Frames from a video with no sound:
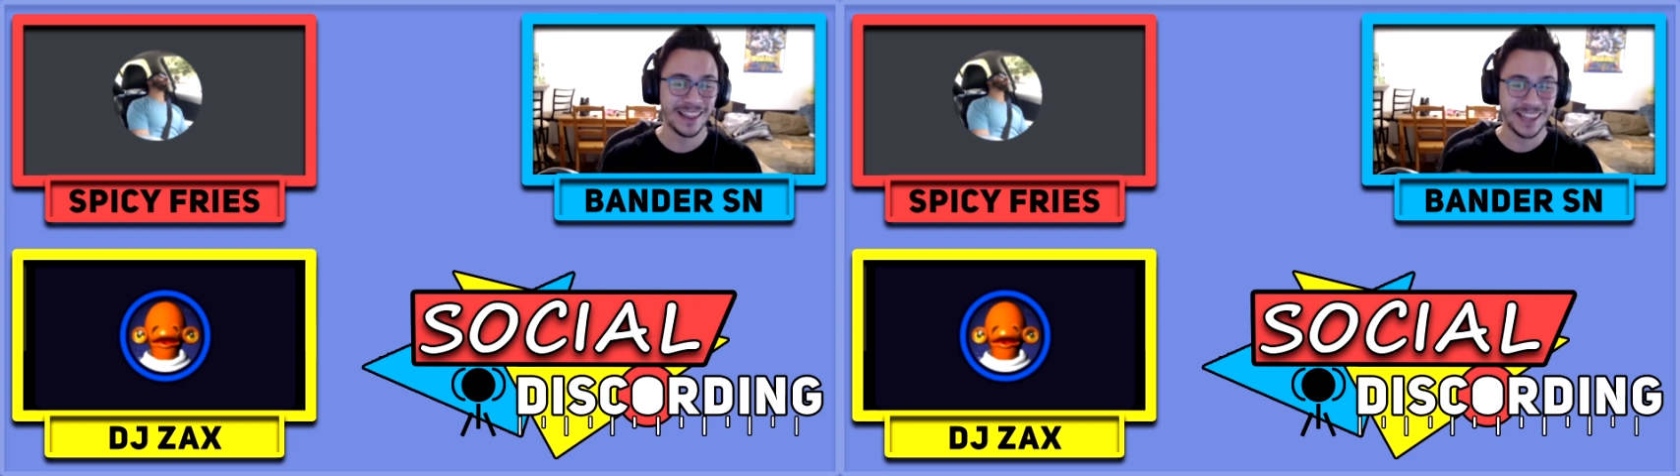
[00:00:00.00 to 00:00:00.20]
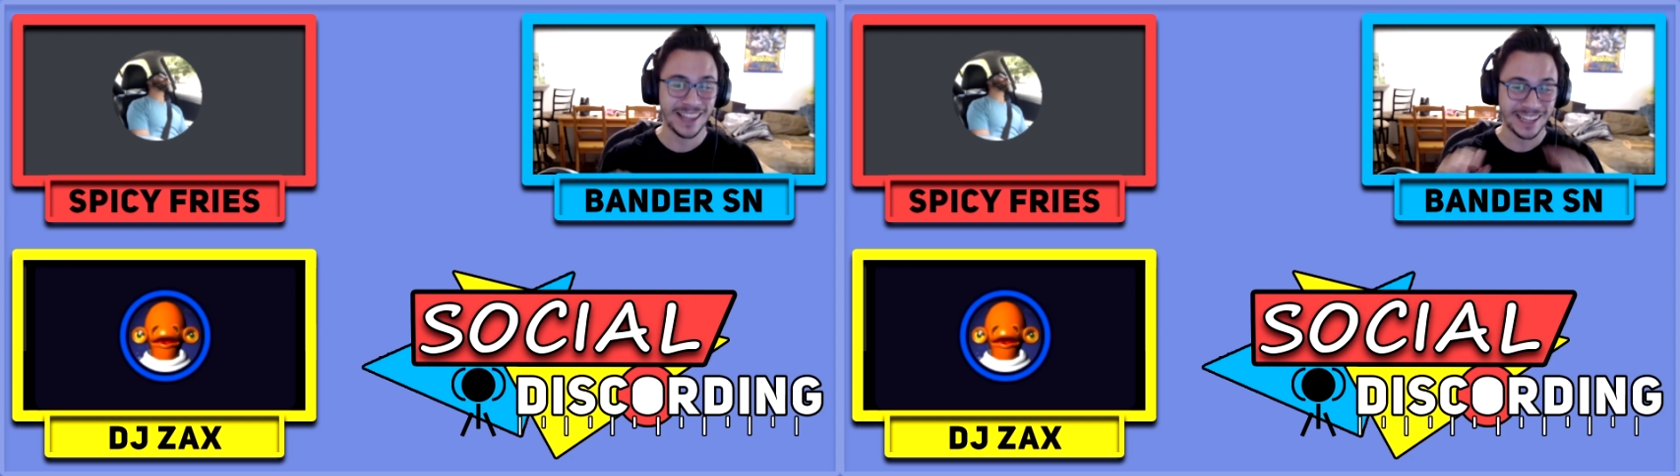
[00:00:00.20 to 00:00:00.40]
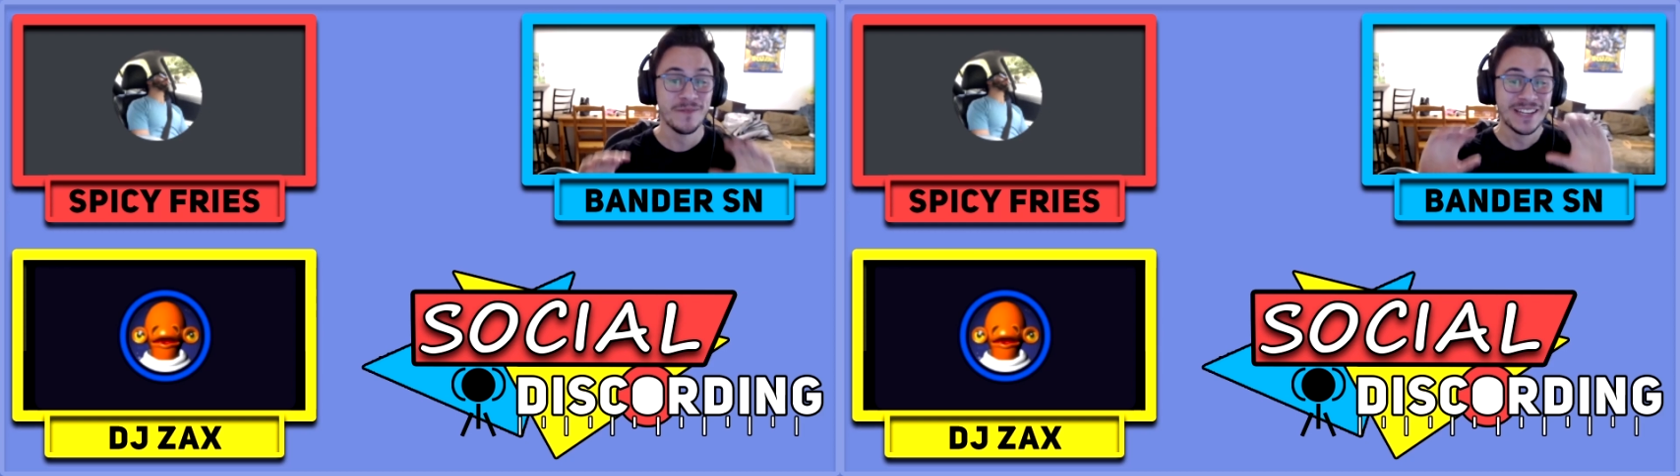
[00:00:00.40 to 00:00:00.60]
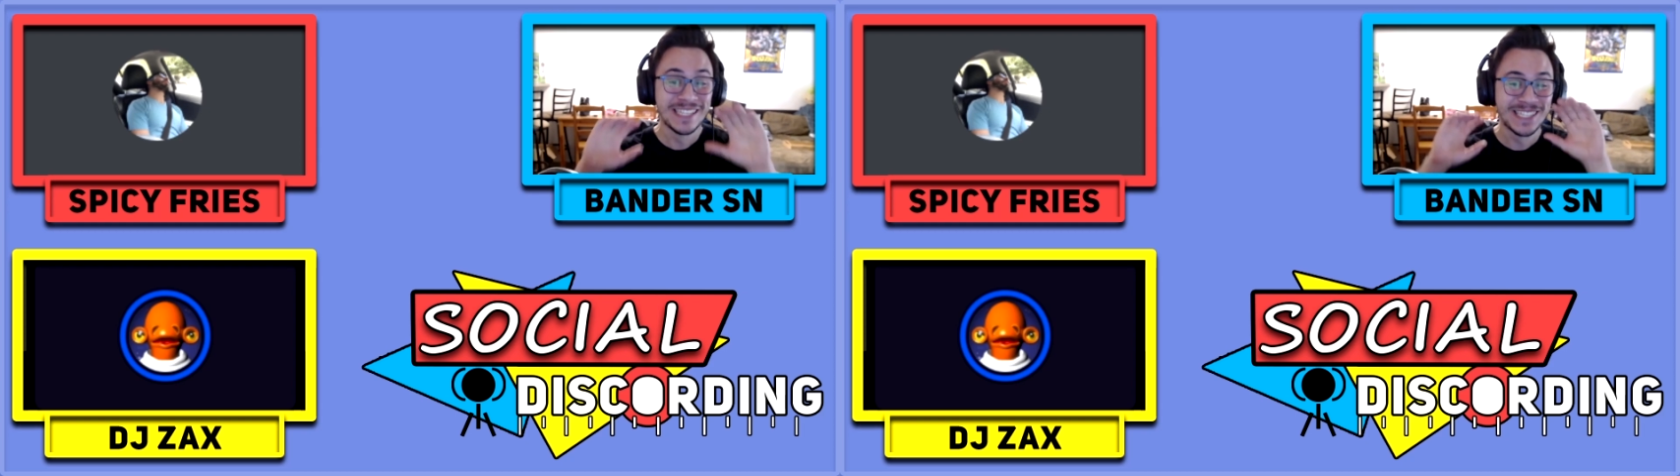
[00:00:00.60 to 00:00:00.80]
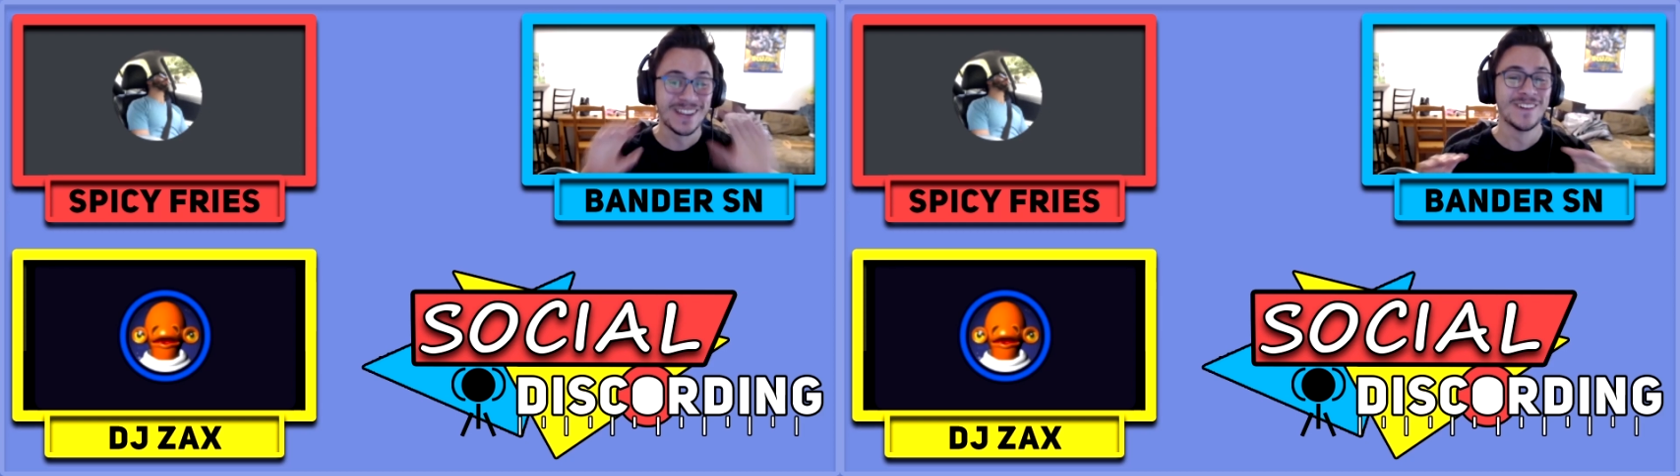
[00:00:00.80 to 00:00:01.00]
Like, that would be
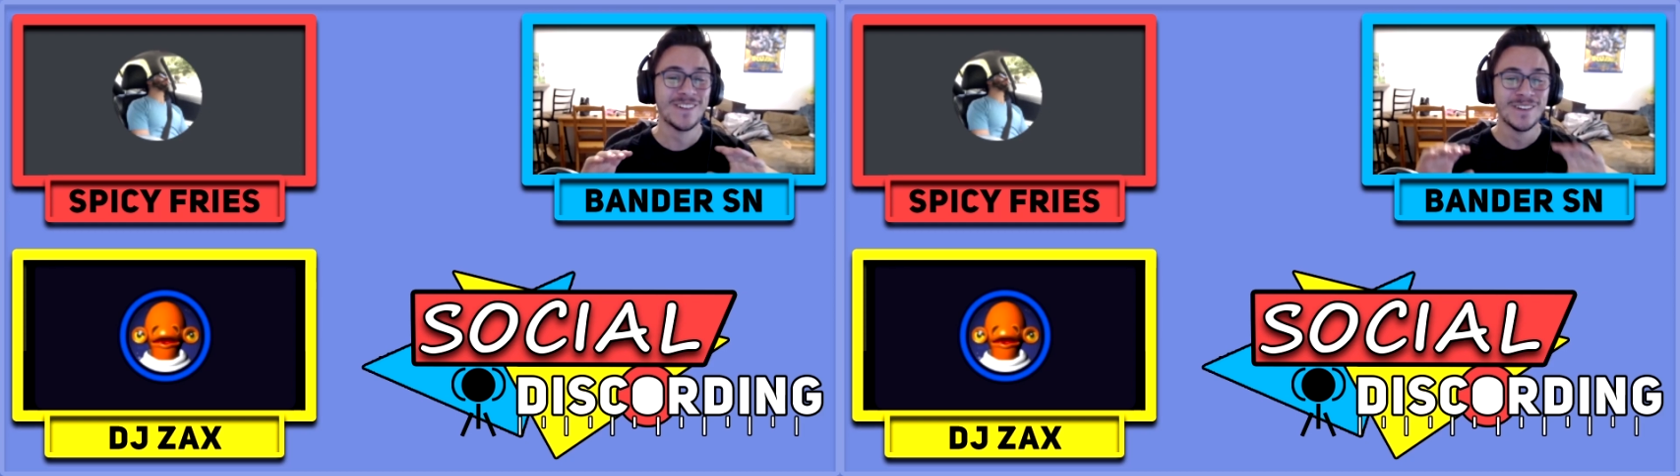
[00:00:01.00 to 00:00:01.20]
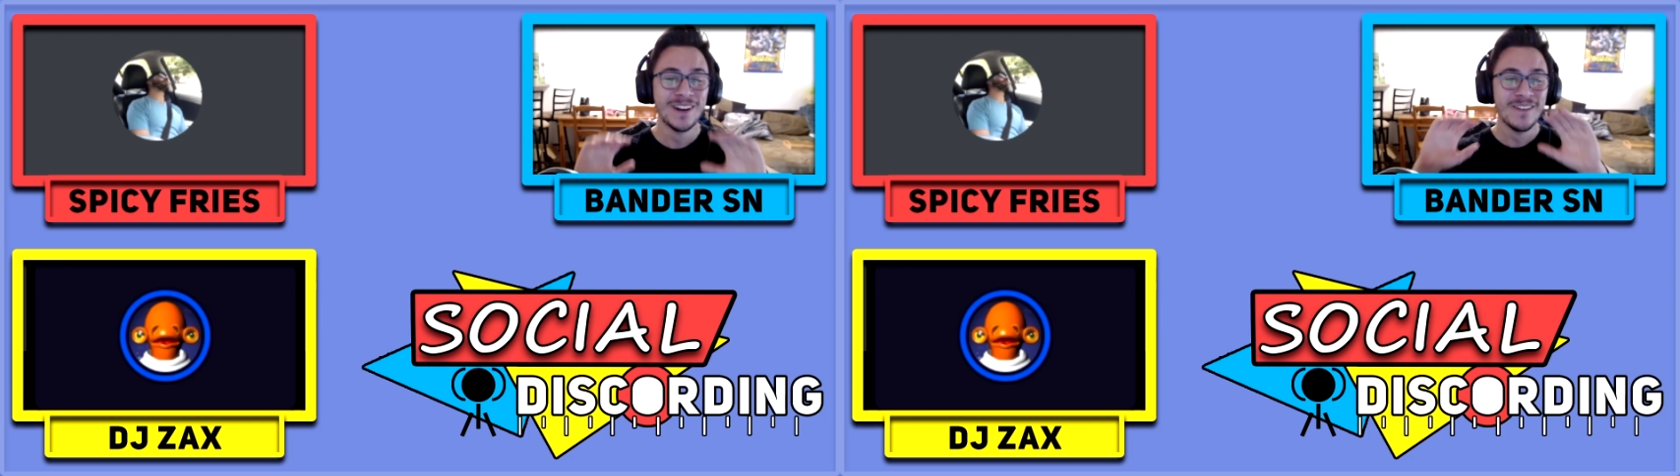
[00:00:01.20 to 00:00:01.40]
so